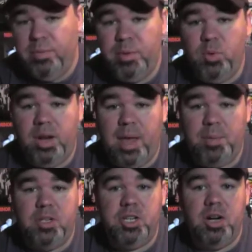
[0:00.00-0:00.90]
be more than
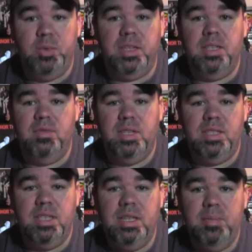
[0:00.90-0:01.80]
happy to share them with any of the
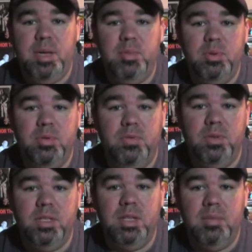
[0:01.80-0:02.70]
VC people
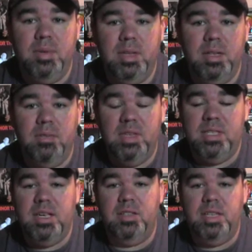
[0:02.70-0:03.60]
for some
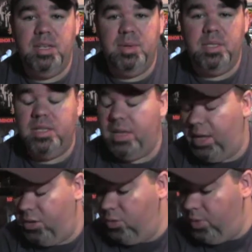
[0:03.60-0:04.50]
VCLT to be sent
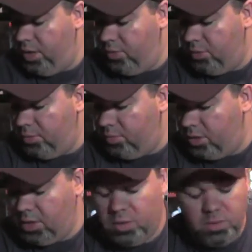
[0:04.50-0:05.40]
out or whatever.
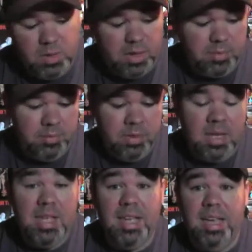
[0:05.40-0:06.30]
So,
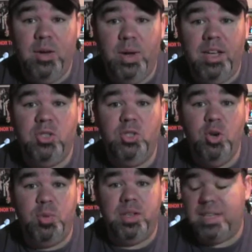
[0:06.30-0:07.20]
anyway,
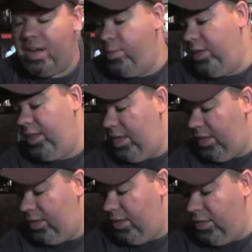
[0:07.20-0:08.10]
super excited about
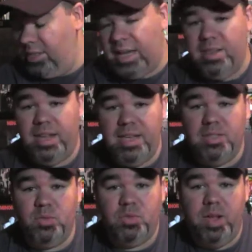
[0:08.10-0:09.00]
that, and excited that
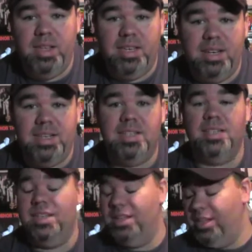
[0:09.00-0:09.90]
Hastings was finally getting in